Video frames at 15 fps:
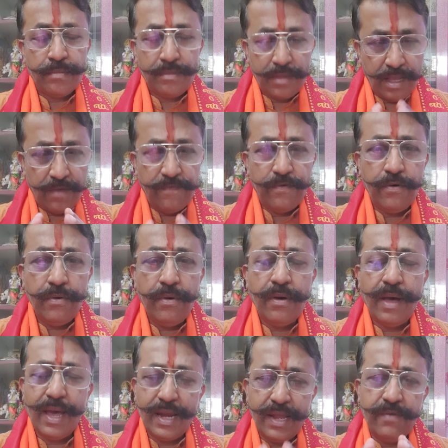Therefore,
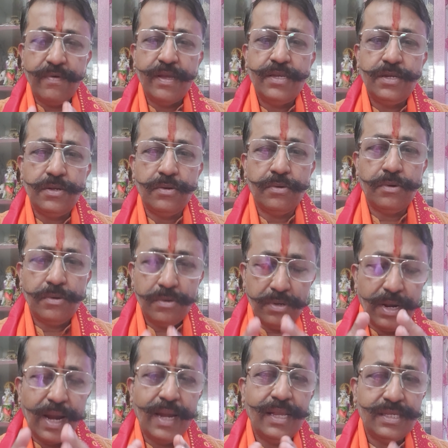I request you to
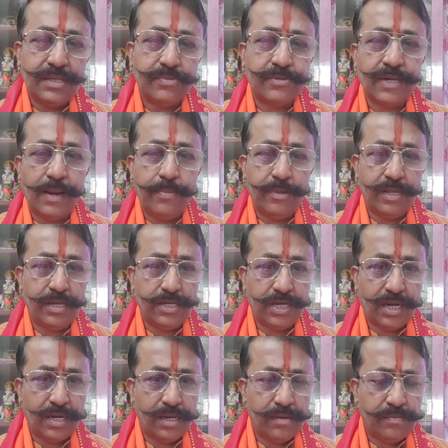kindly subscribe to the
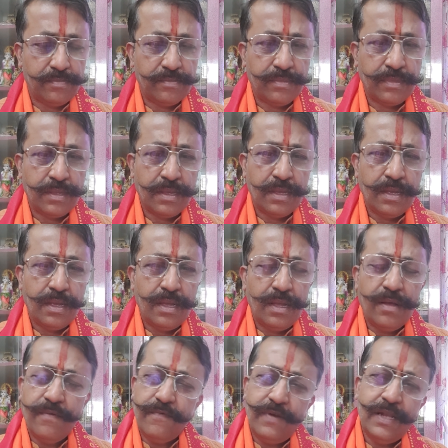channel.
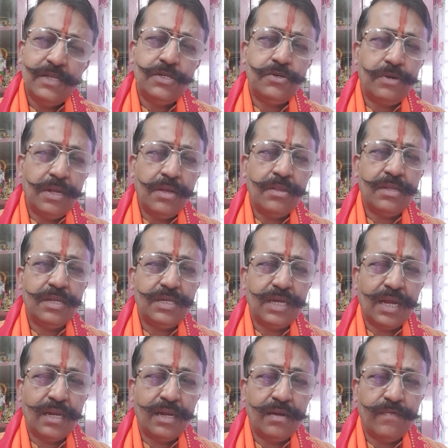Friends, today on the
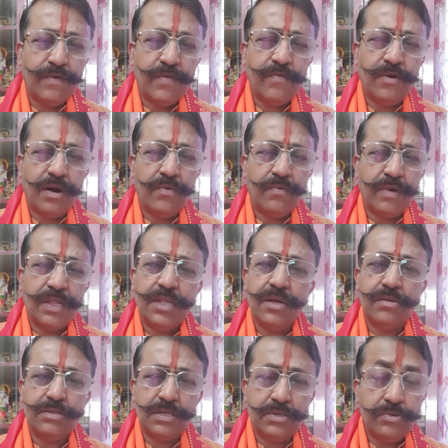channel, we have got
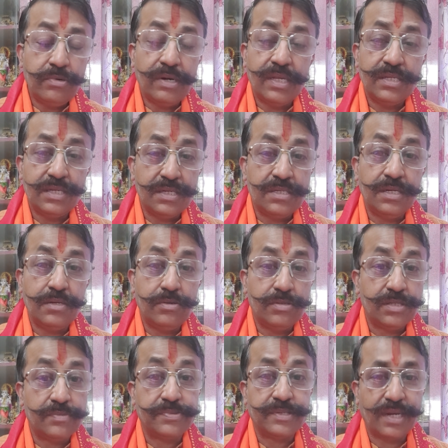1262
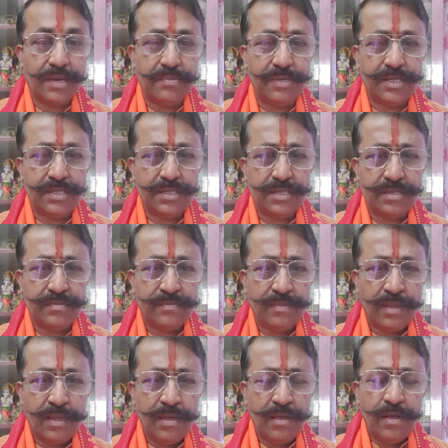subscribers.
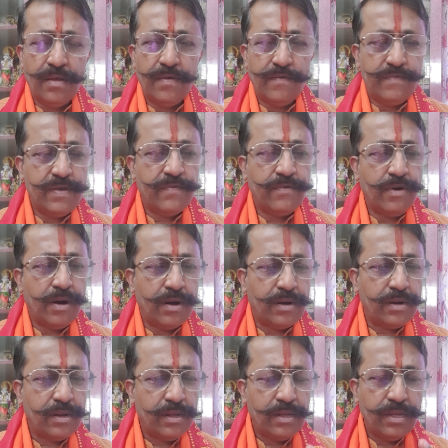We have
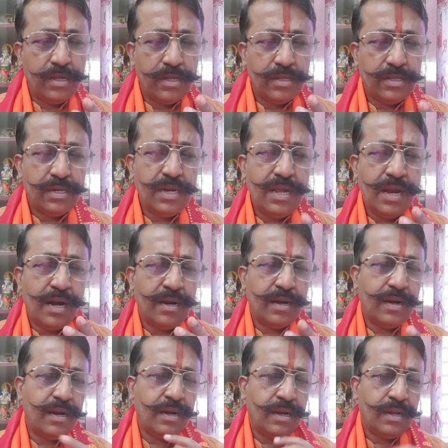got
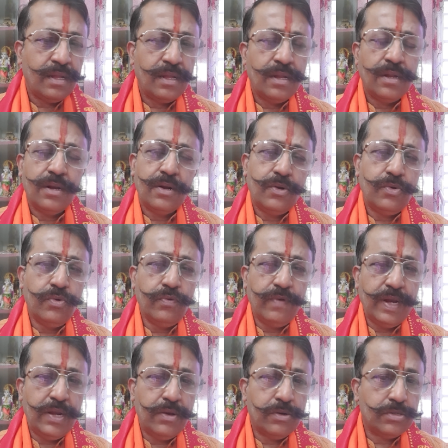302
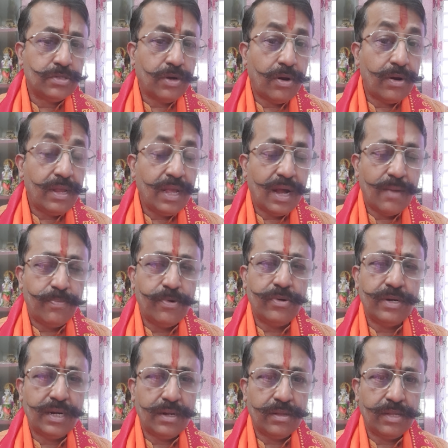videos already
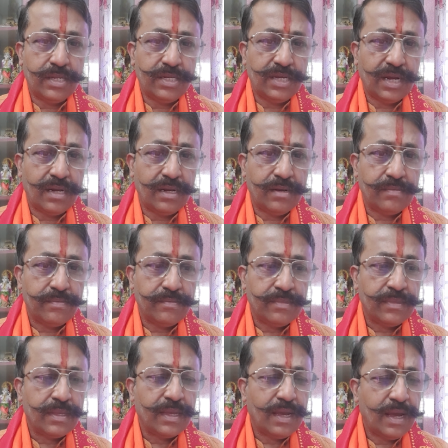uploaded on the channel,
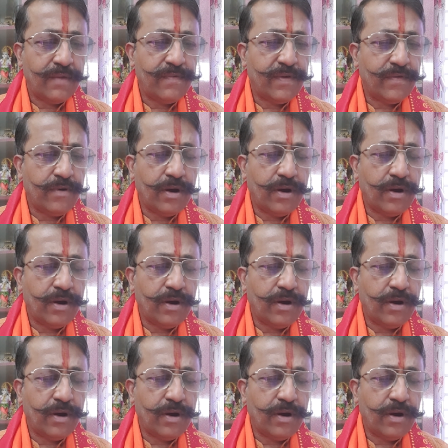and we have